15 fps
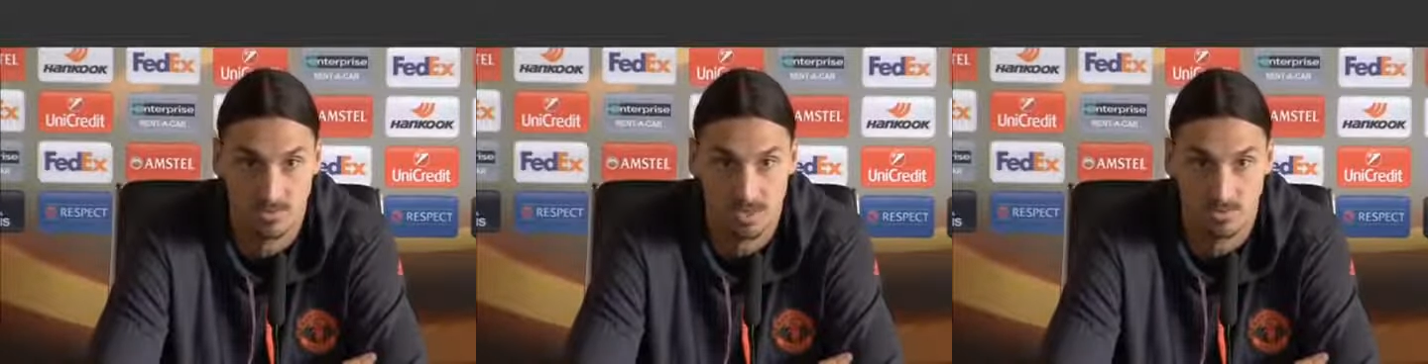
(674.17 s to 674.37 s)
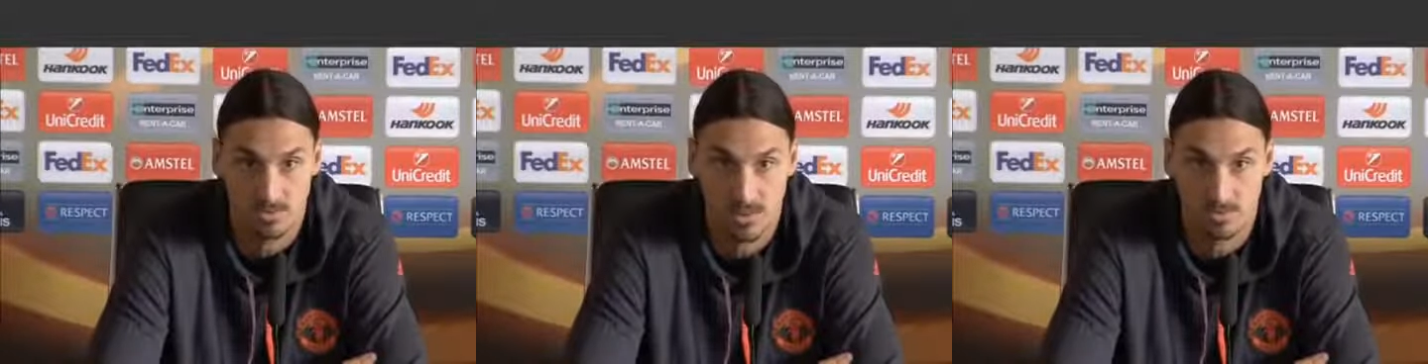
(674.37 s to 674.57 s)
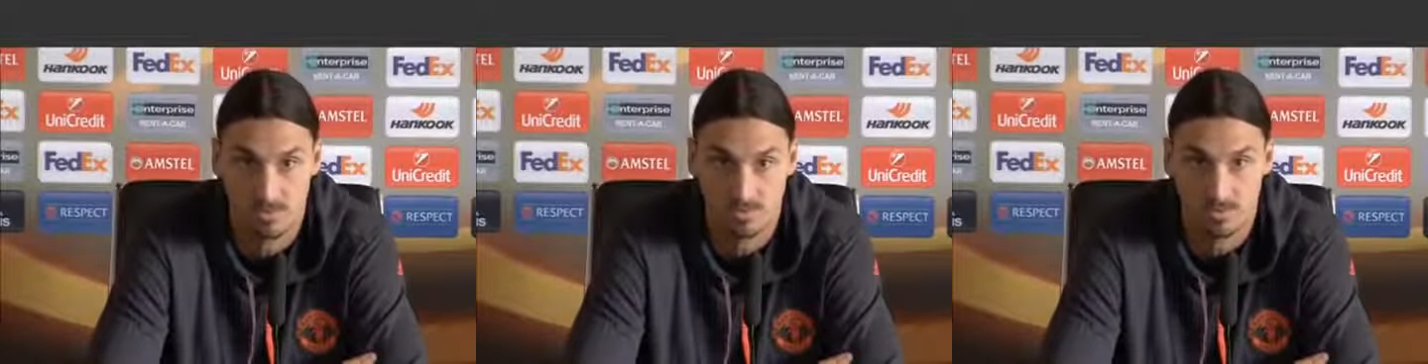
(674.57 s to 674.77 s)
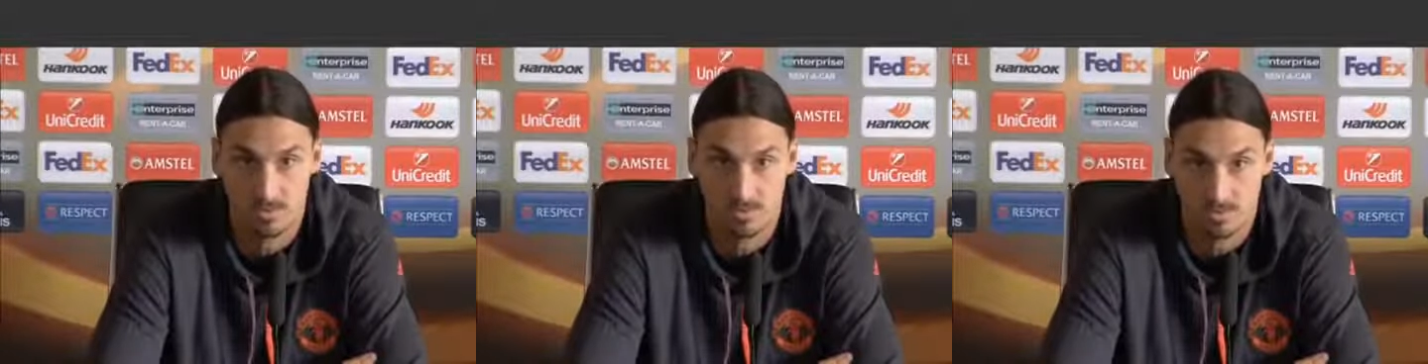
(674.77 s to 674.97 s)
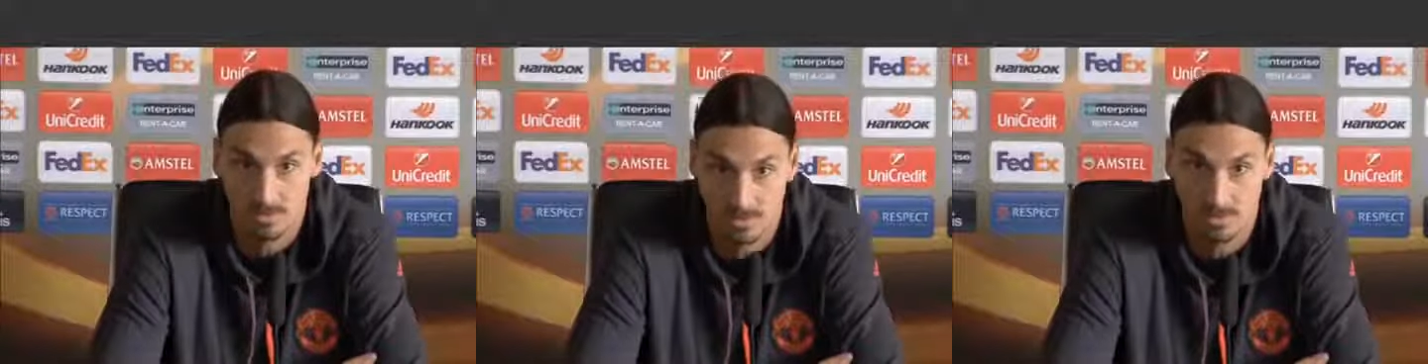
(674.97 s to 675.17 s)
around
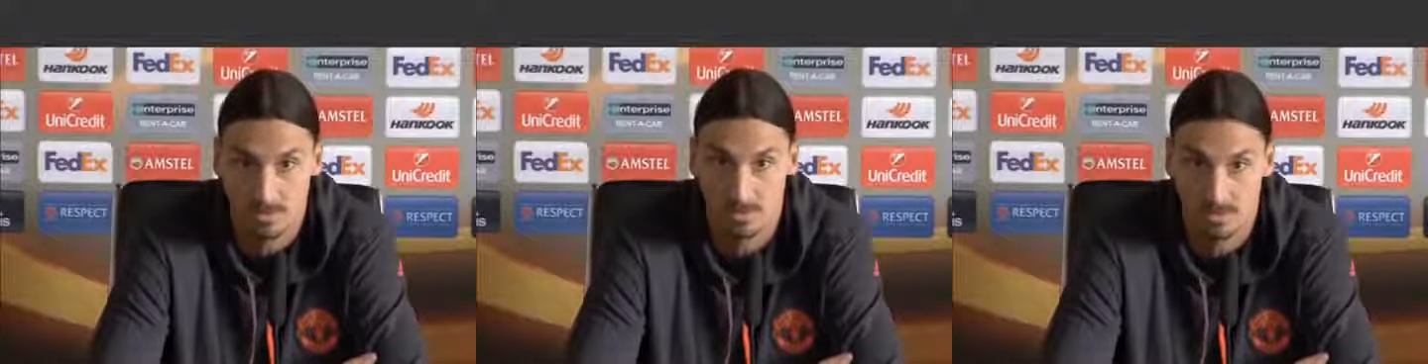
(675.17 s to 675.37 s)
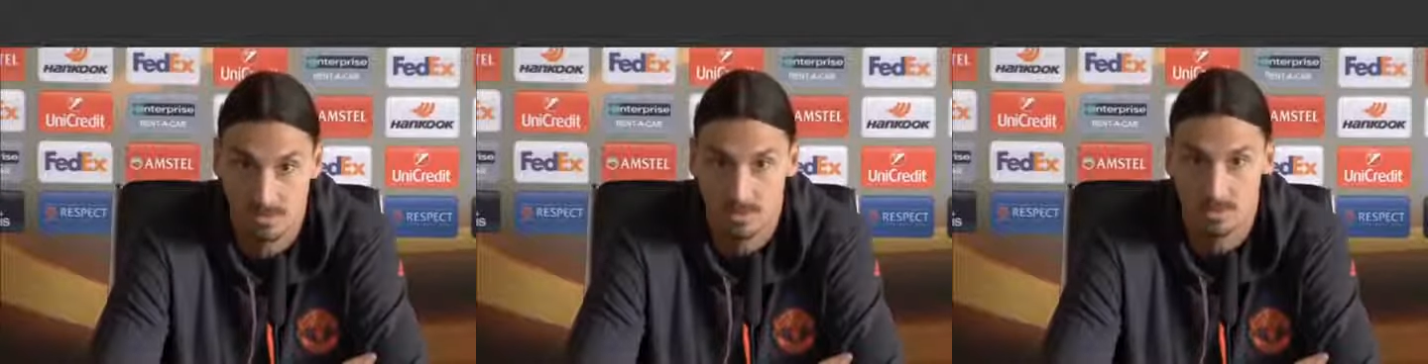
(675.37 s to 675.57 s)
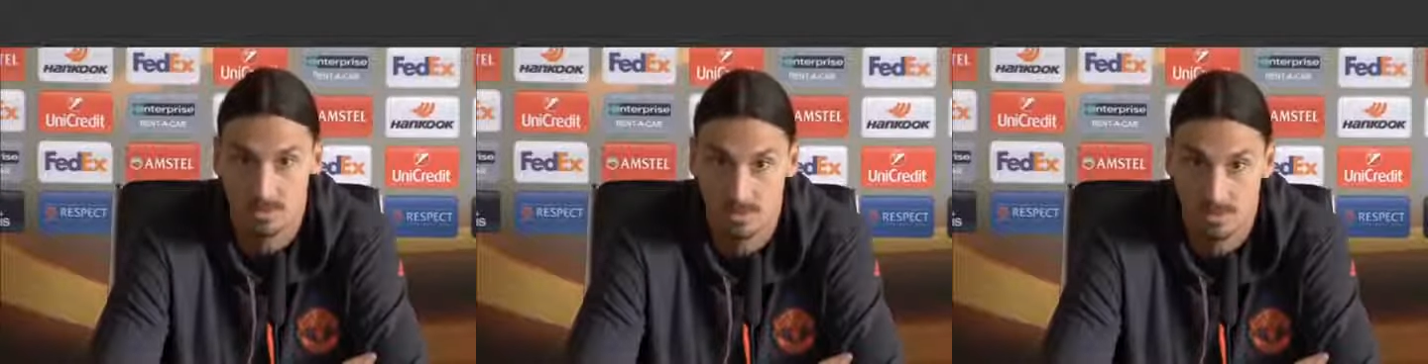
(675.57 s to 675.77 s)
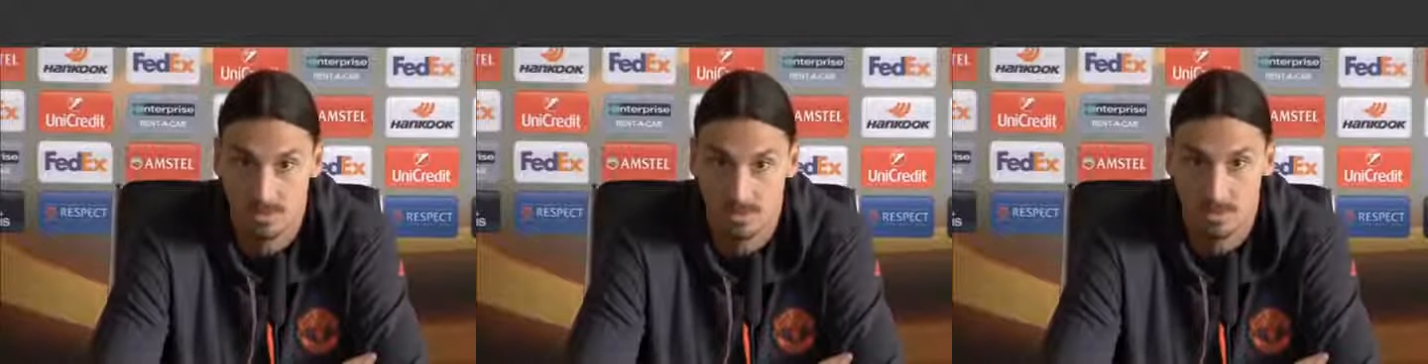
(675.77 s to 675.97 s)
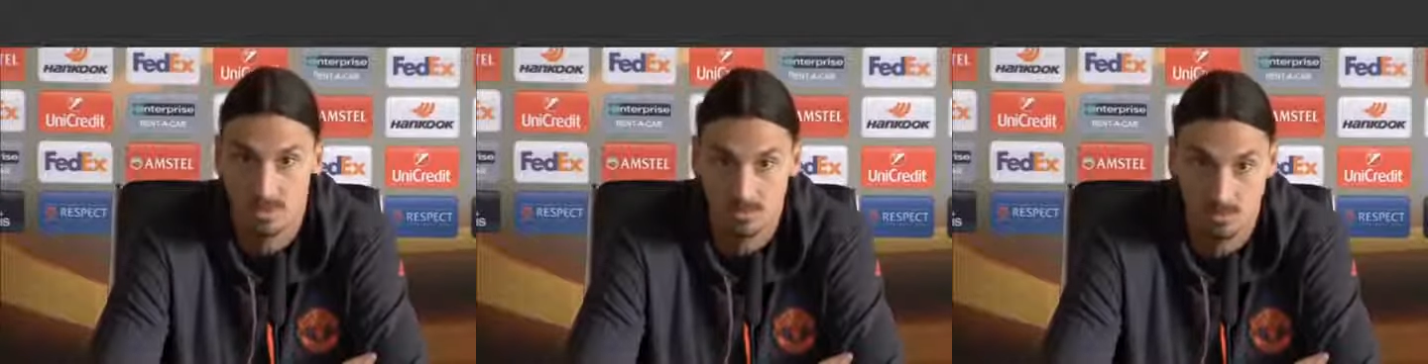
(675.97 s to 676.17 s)

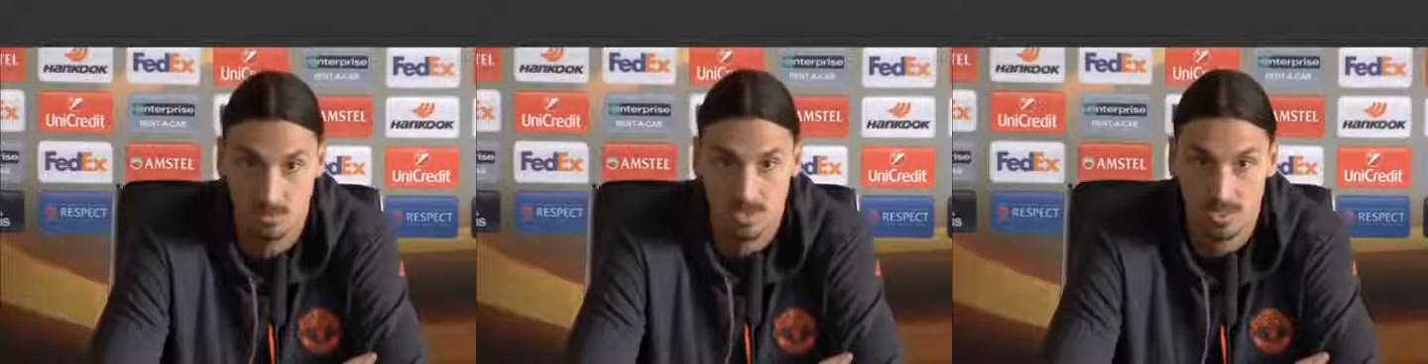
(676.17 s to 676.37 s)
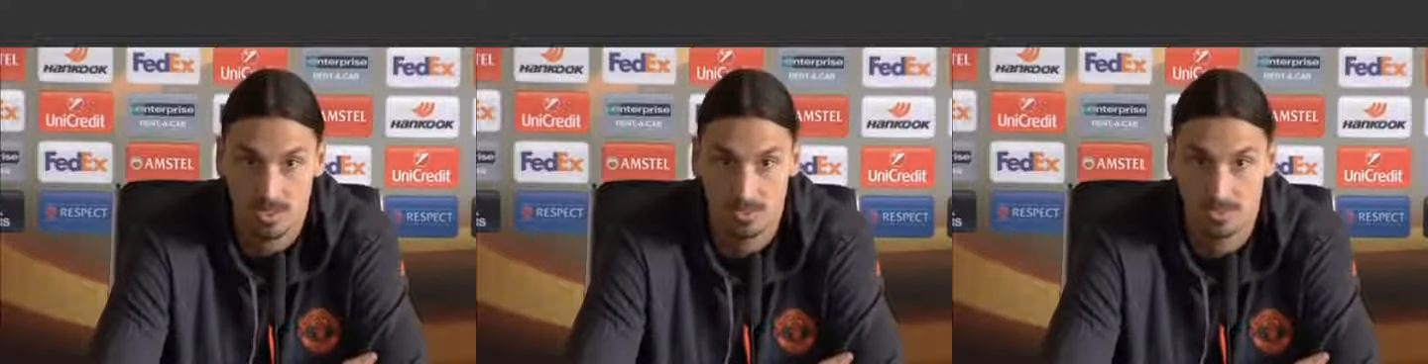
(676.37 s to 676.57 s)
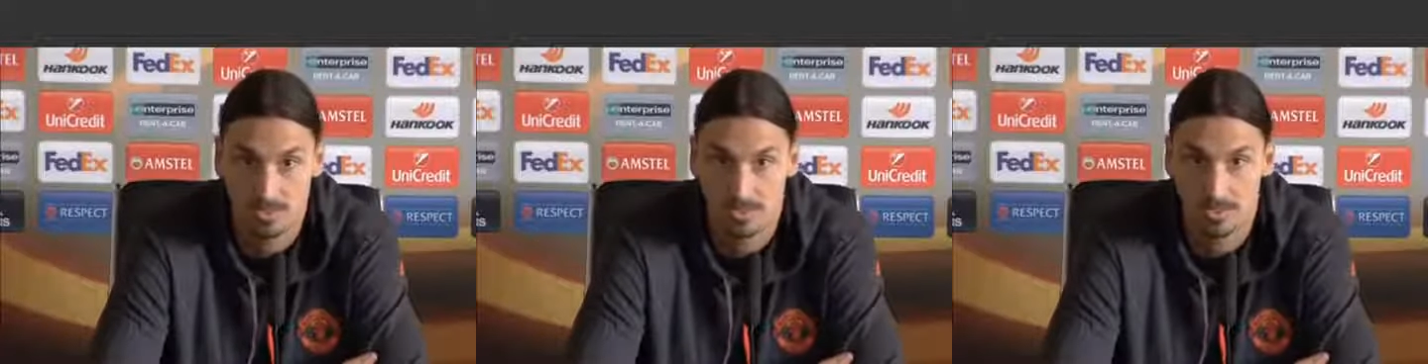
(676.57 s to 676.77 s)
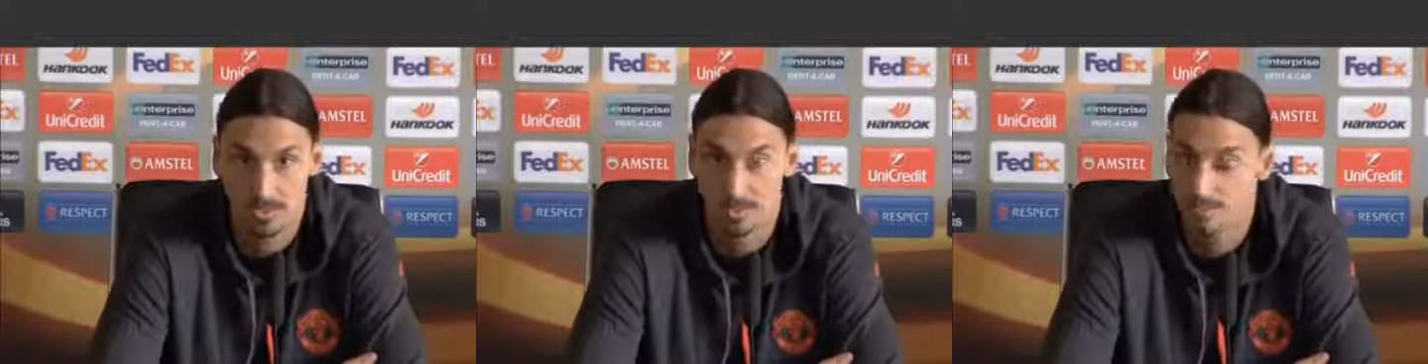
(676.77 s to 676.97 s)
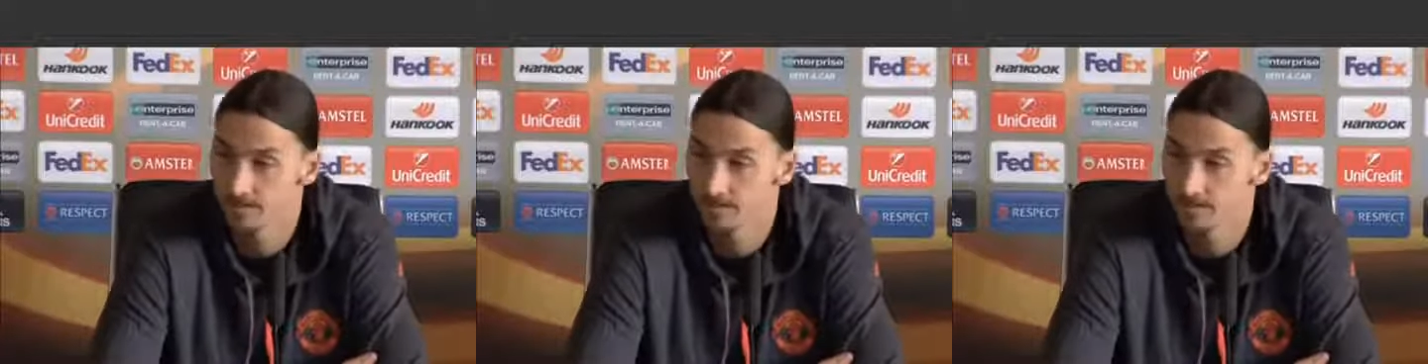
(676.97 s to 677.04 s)
and do what I did.